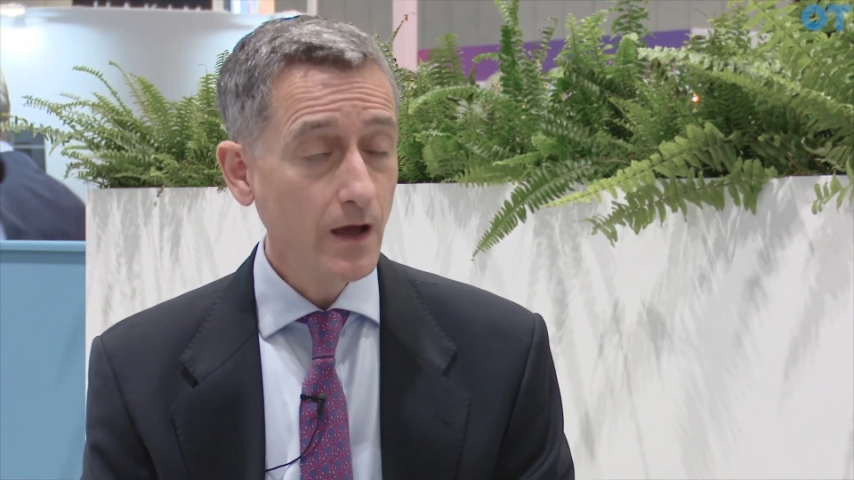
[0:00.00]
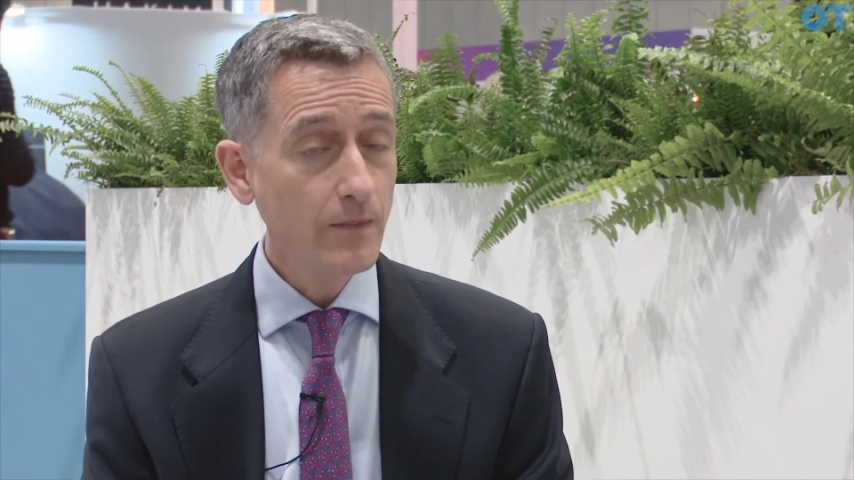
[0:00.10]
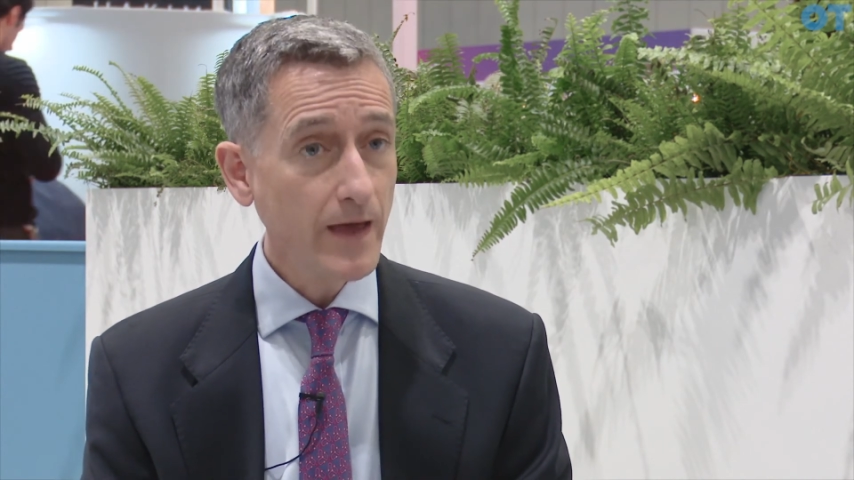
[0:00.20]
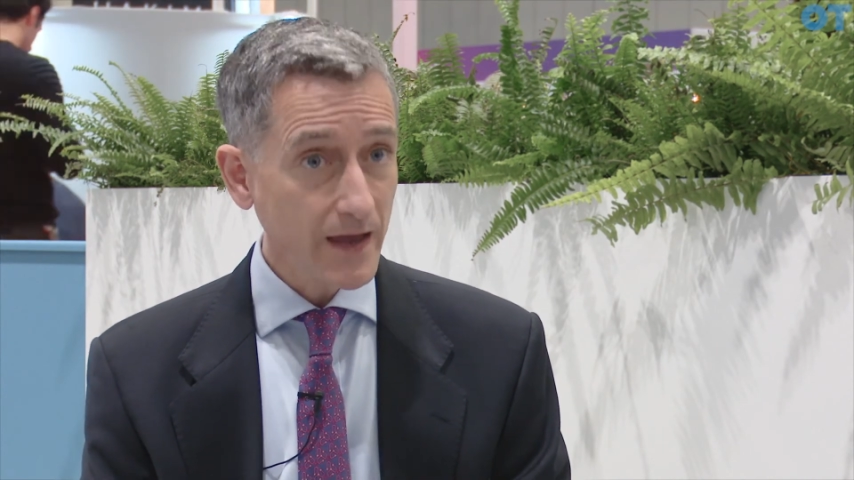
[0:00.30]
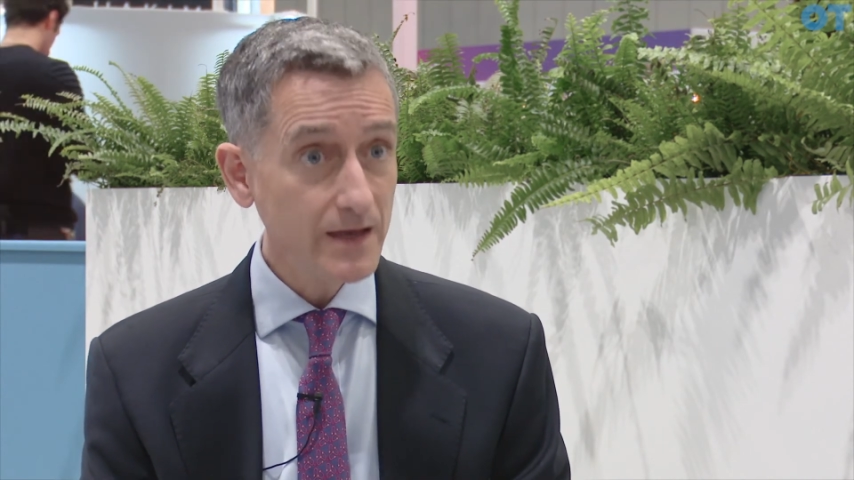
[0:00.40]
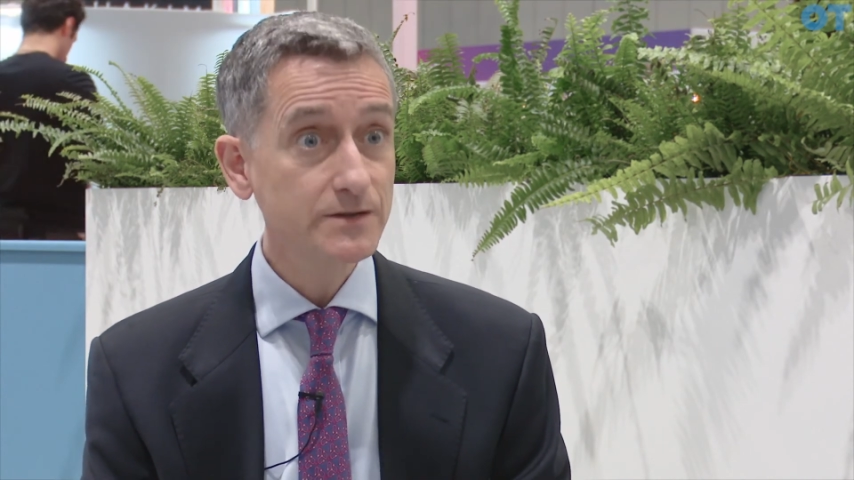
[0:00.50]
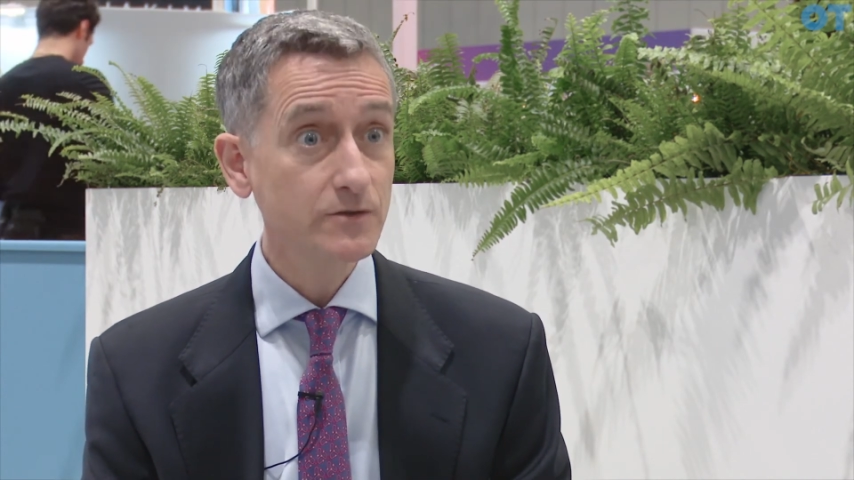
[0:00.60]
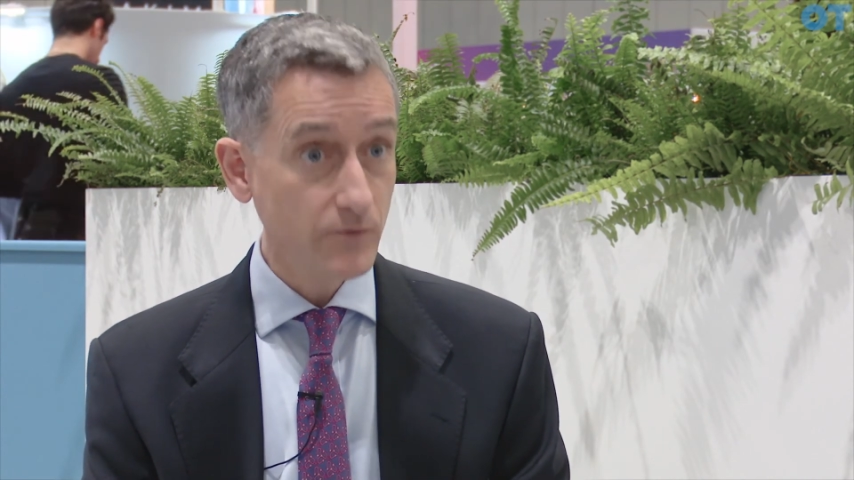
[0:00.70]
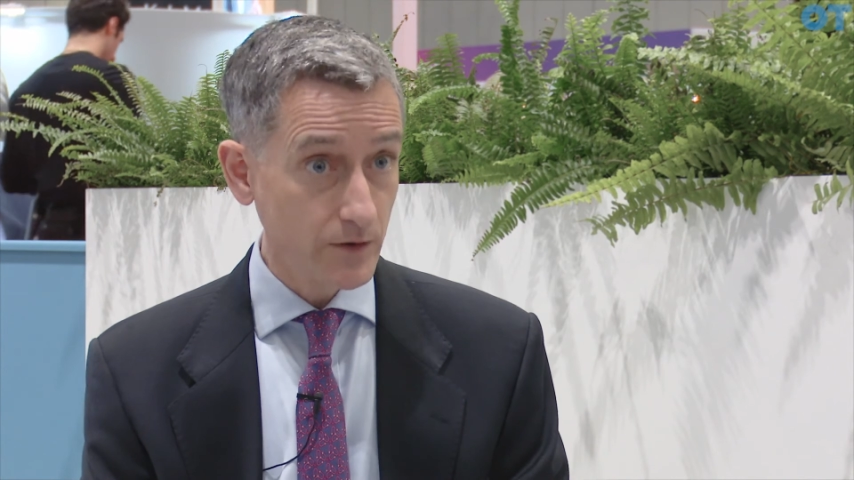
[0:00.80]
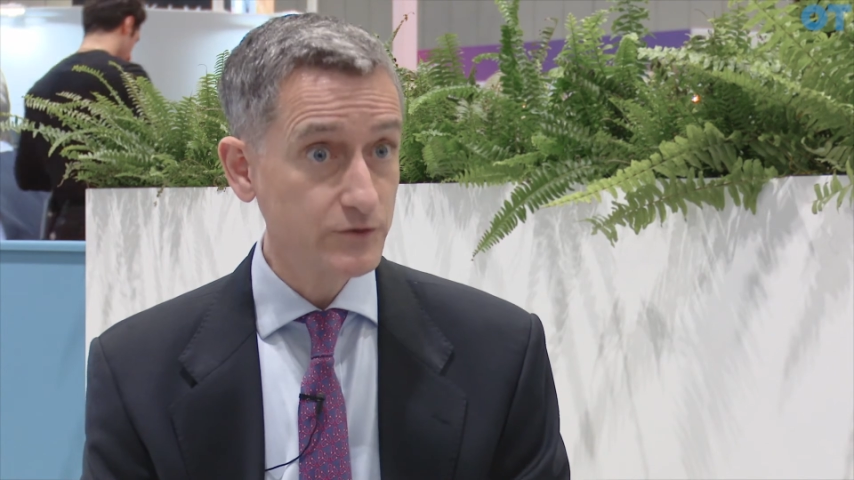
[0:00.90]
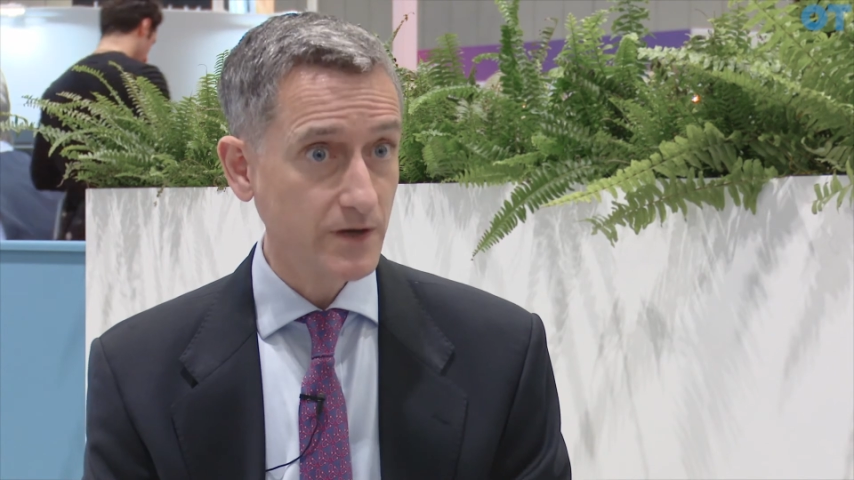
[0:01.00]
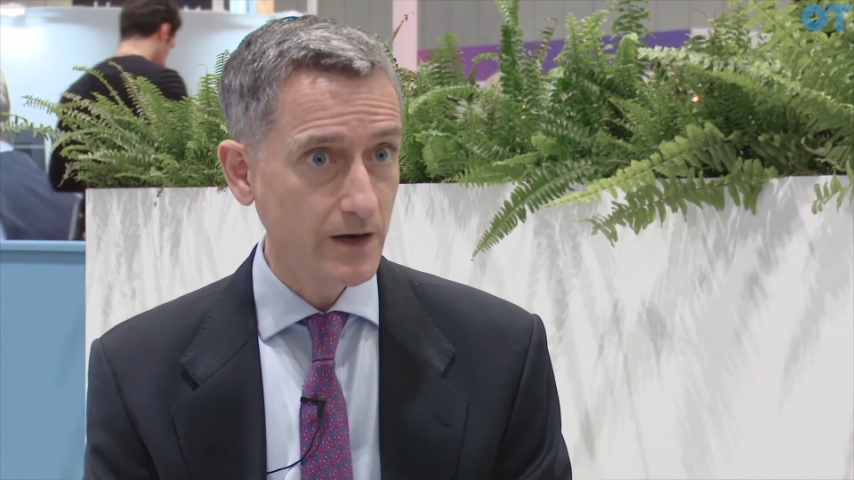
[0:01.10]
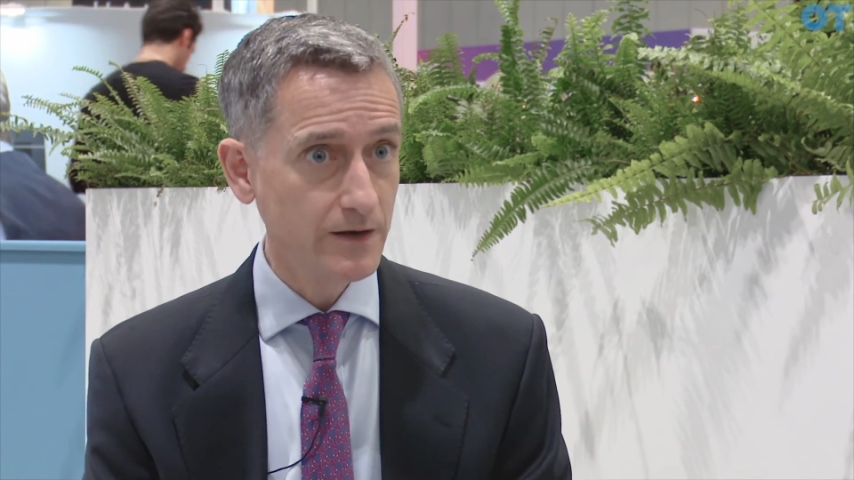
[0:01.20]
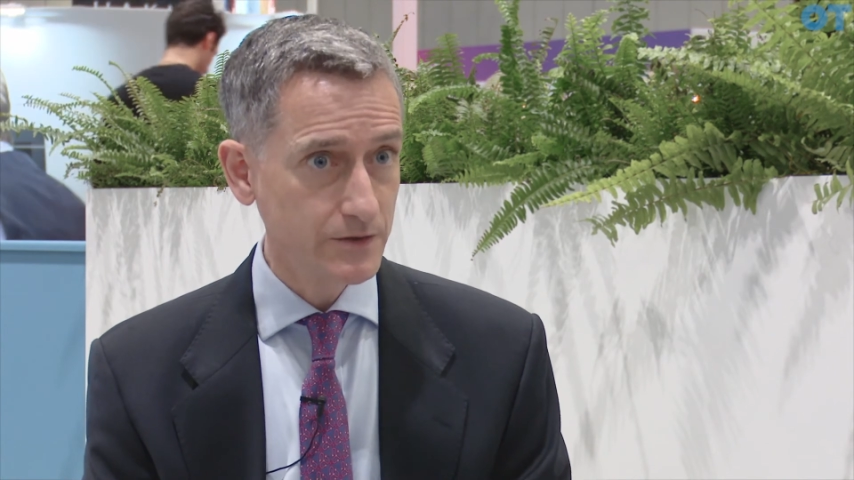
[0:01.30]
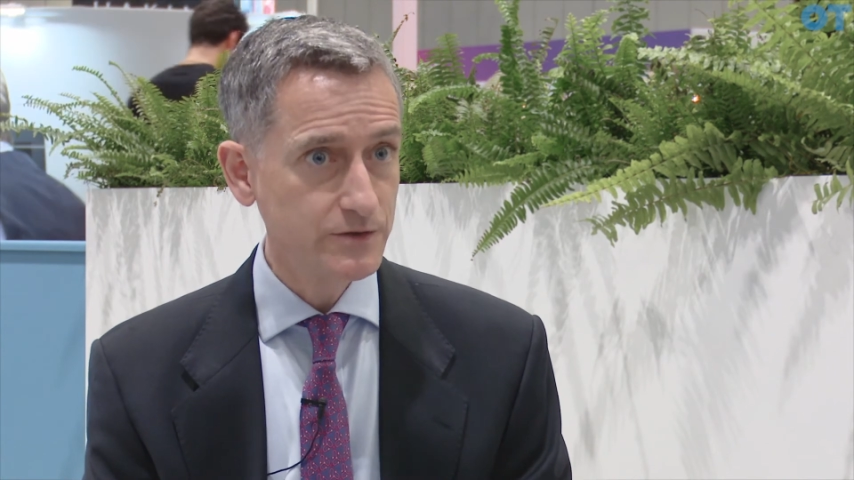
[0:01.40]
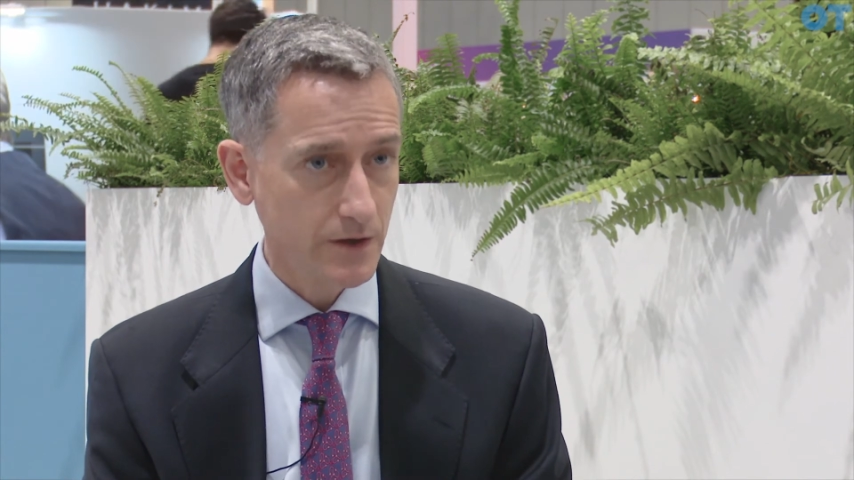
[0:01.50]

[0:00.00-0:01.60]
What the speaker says: and that is a real challenge.